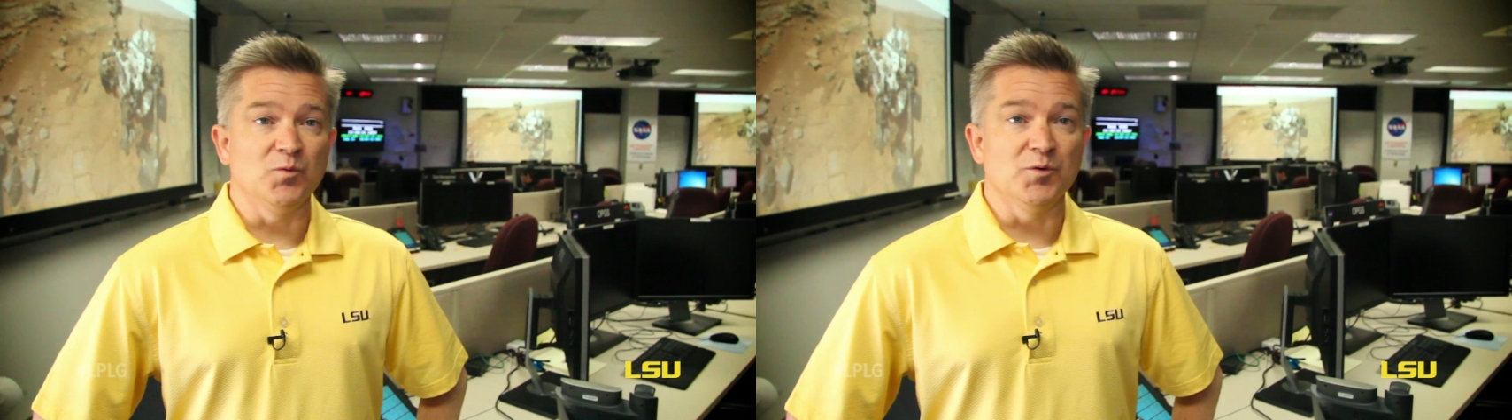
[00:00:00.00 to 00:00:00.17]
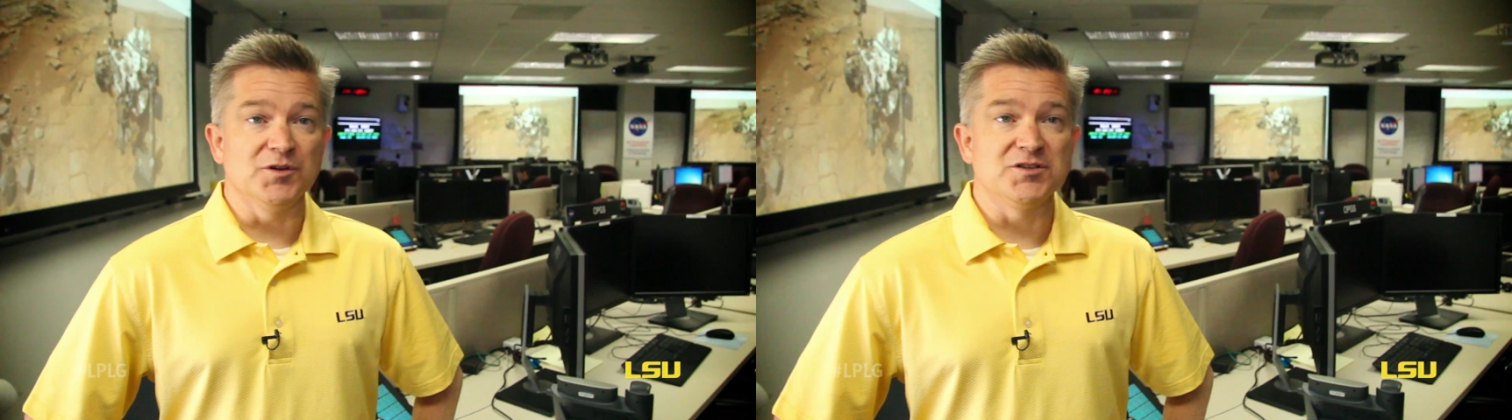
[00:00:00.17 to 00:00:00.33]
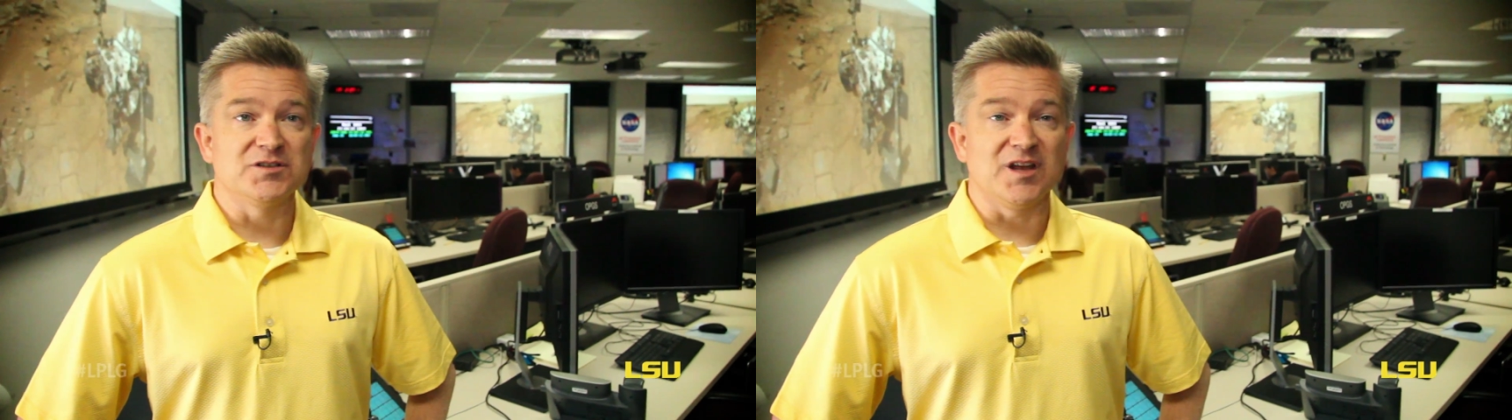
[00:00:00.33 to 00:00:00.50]

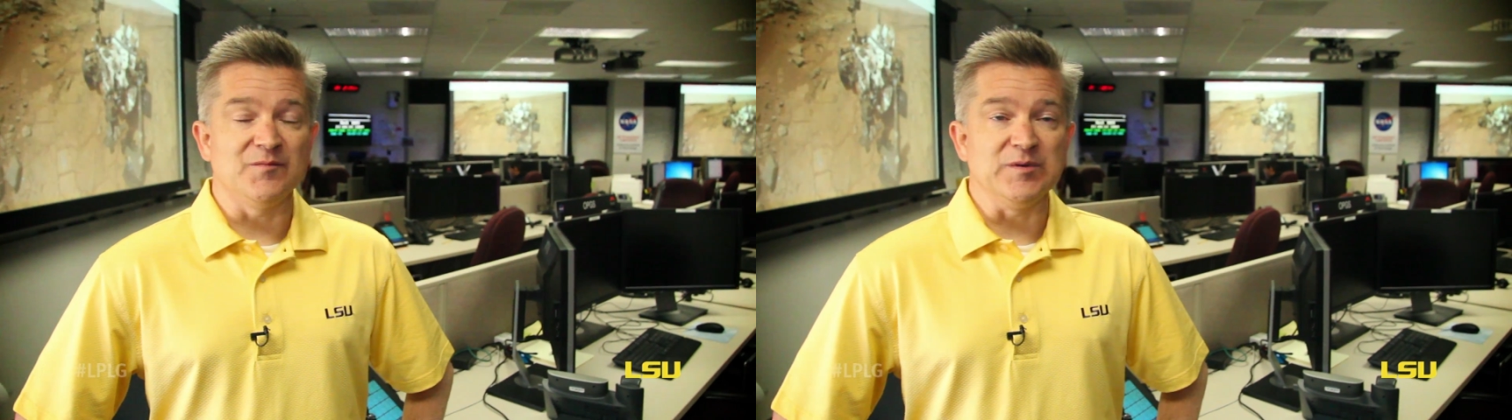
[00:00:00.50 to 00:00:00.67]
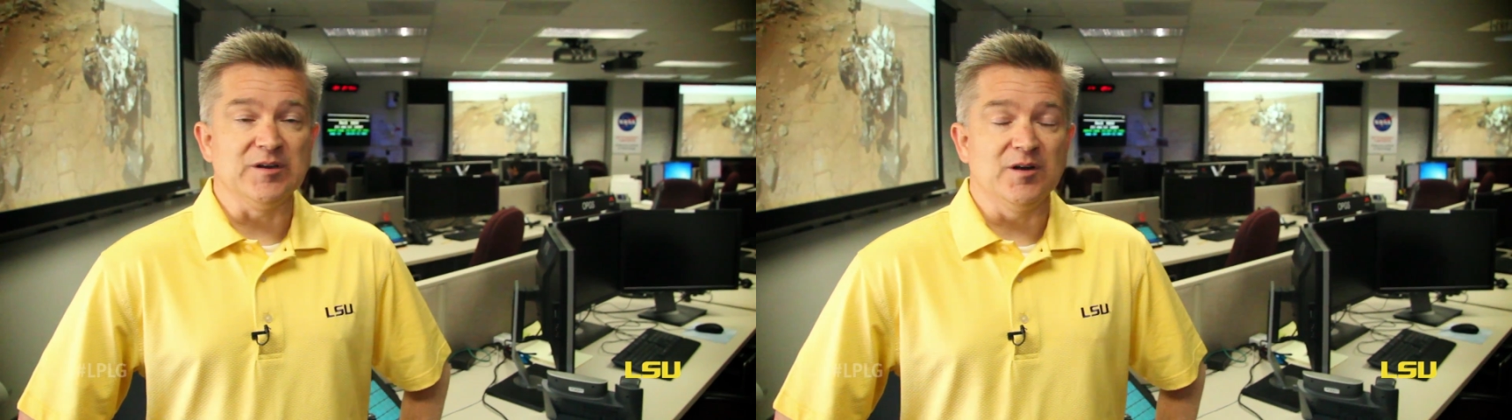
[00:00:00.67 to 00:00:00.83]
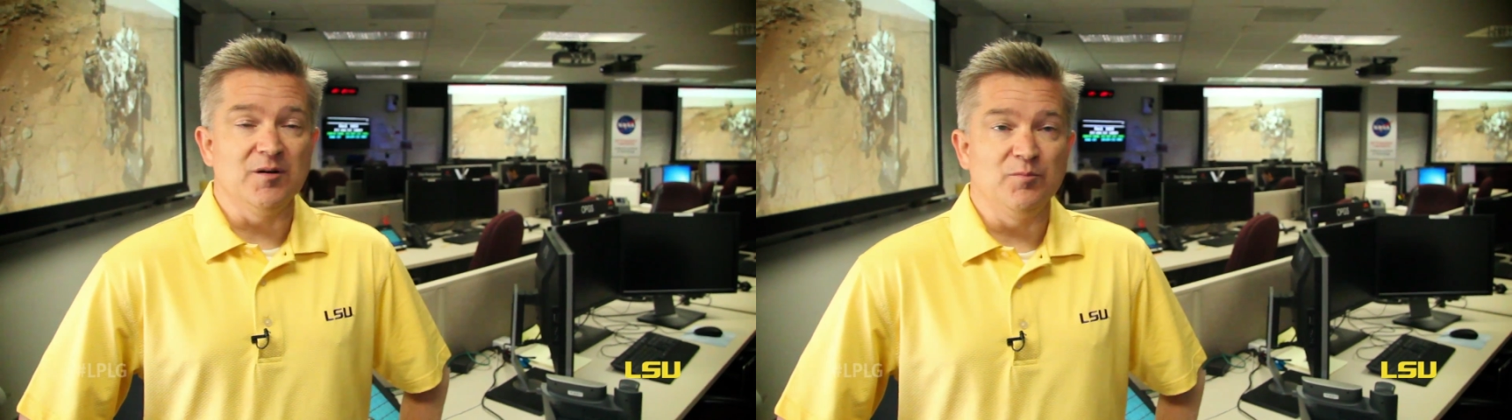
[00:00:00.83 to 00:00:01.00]
which gave
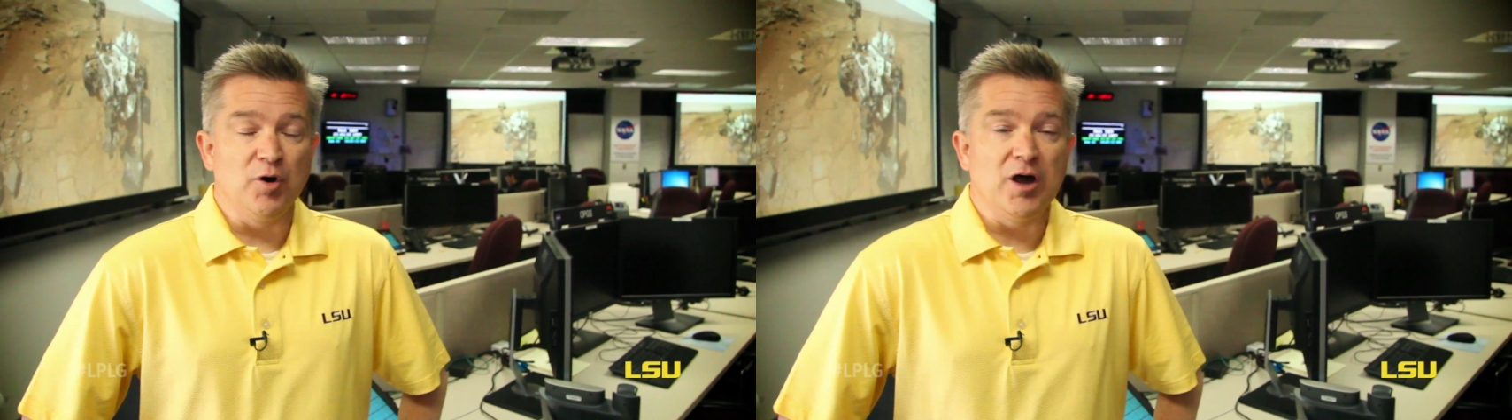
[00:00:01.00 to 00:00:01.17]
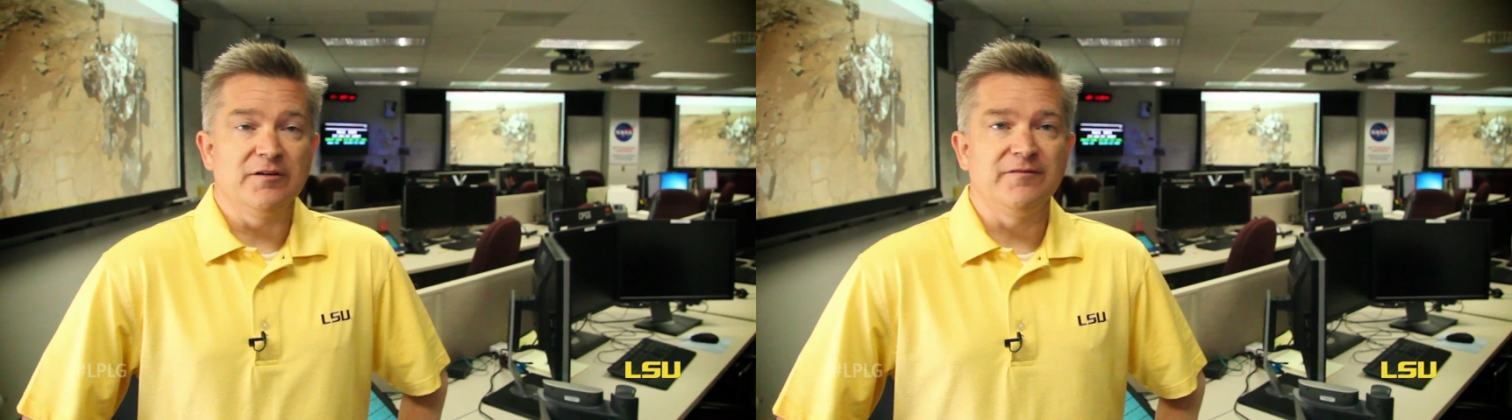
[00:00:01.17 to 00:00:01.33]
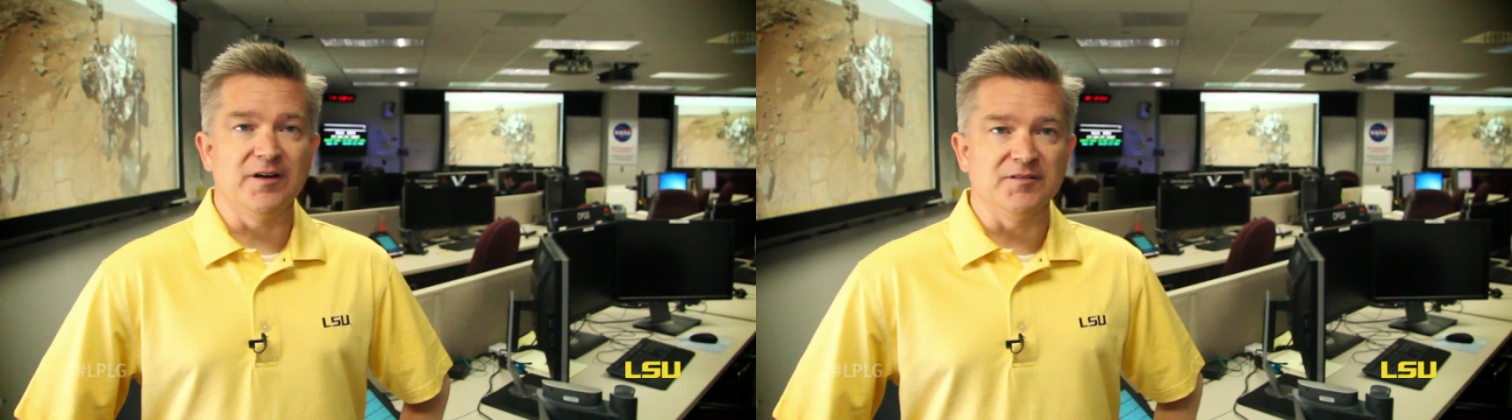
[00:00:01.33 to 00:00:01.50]
me a, a,
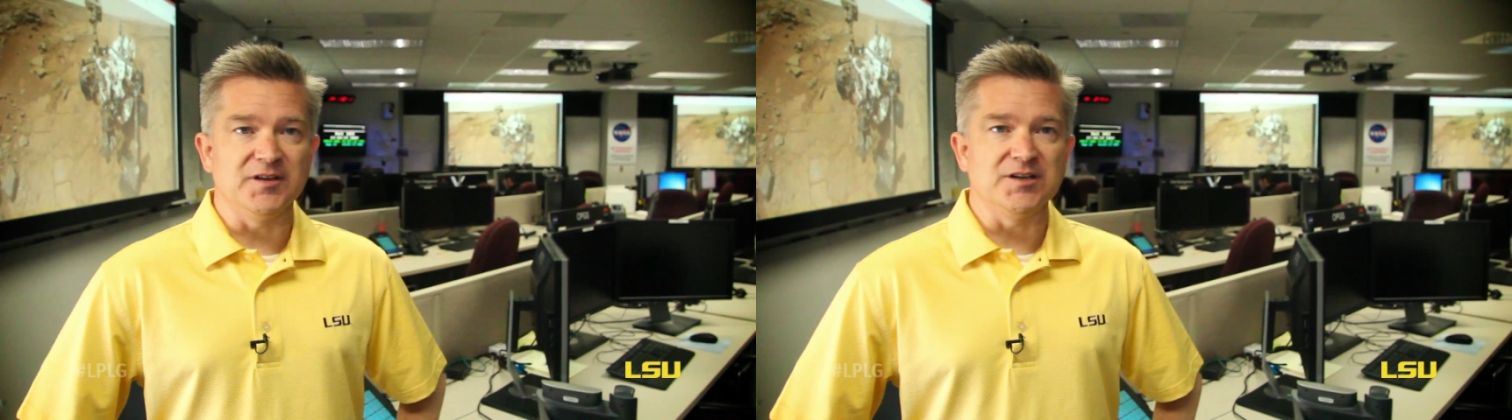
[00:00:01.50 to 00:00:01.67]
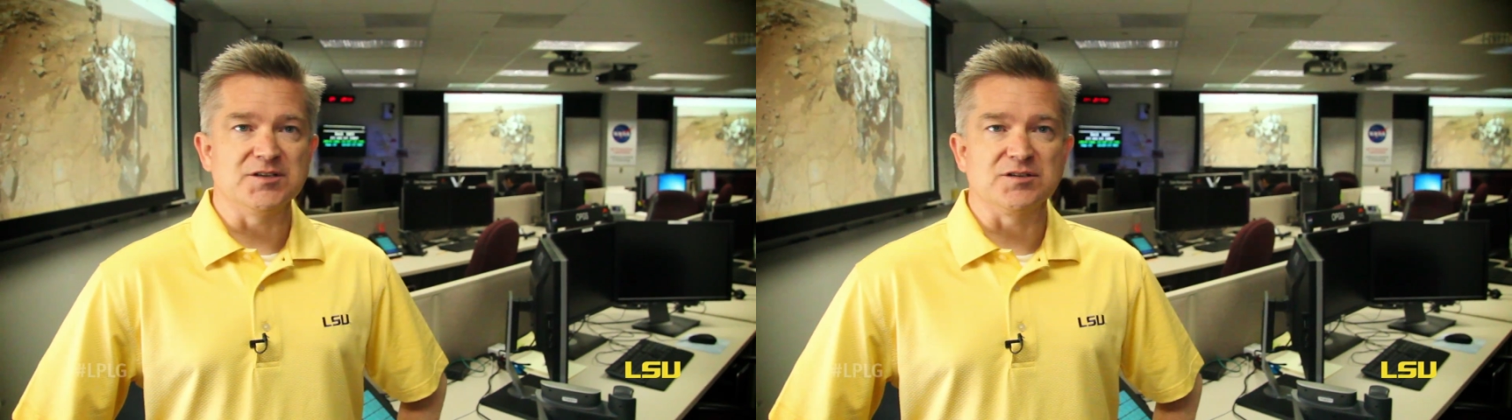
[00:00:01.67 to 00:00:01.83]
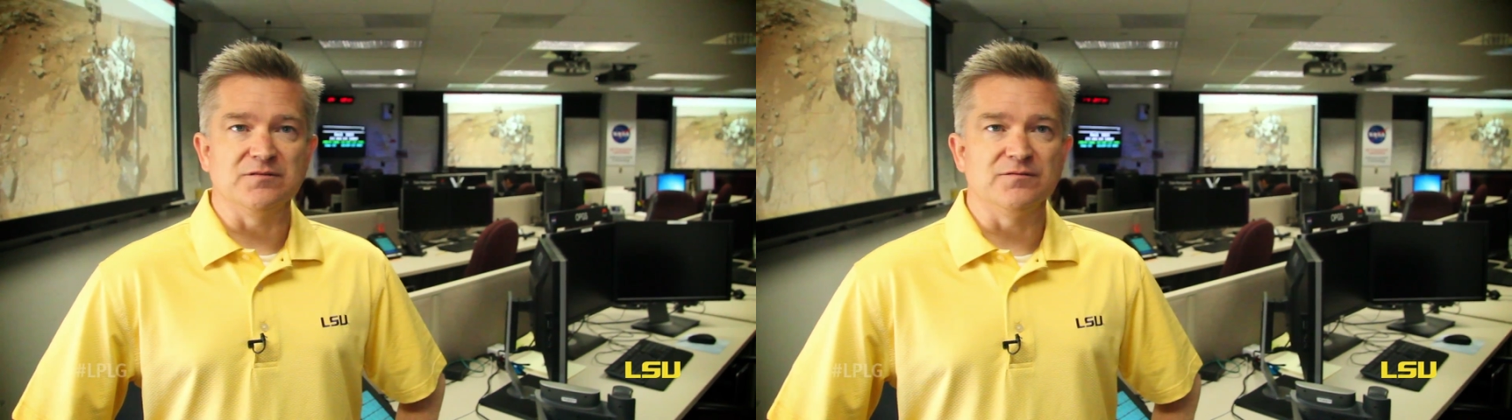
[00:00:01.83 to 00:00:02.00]
broad
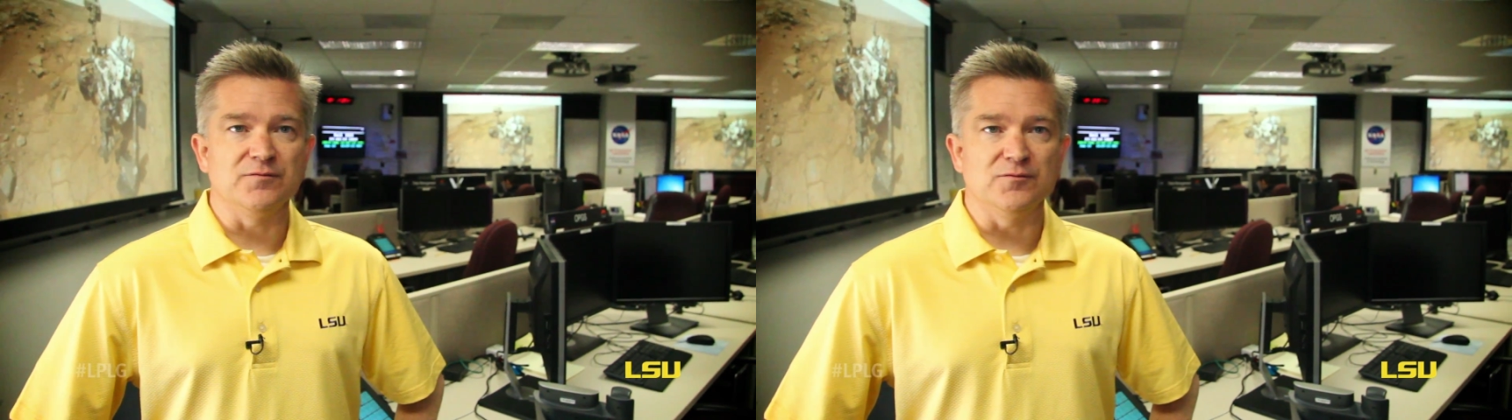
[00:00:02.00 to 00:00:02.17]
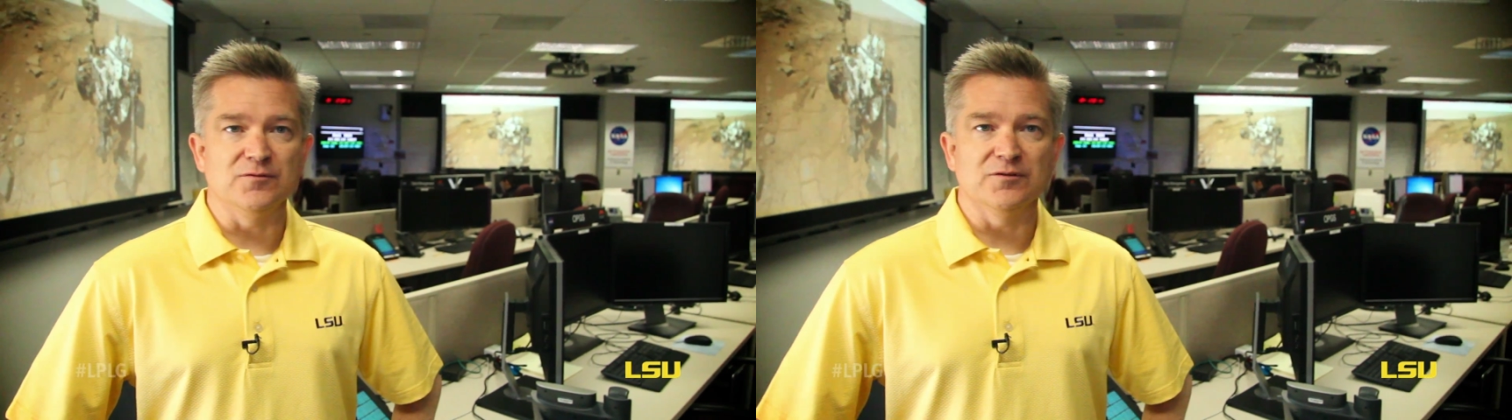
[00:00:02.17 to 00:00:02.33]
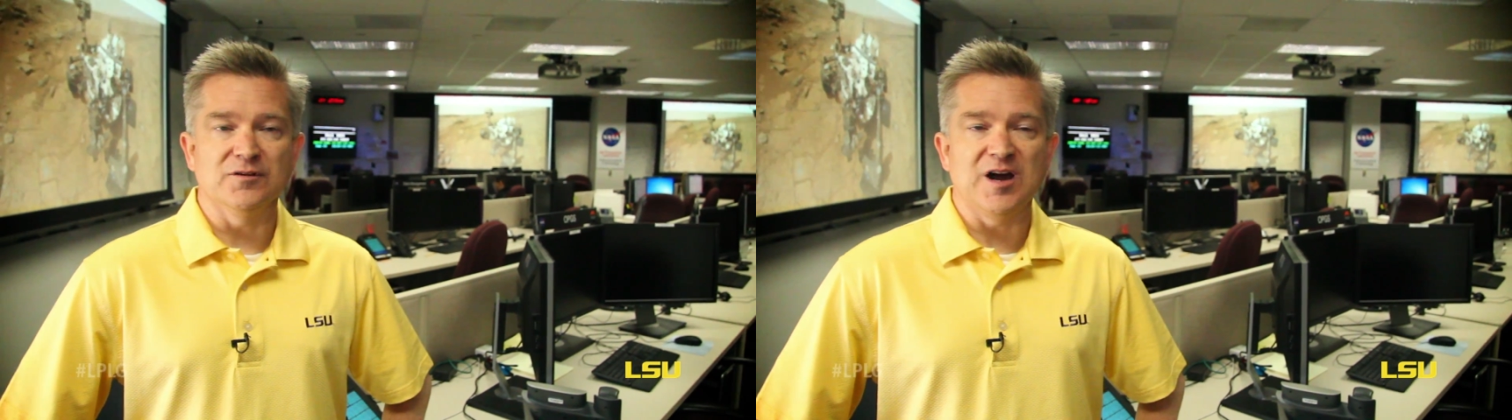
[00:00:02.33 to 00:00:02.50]
foundation
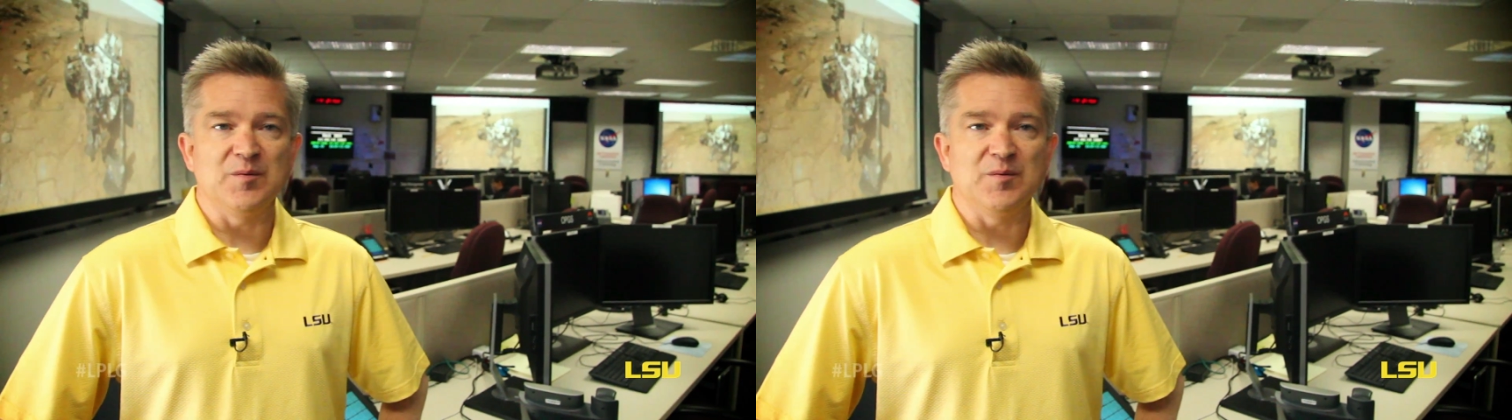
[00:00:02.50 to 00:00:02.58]
for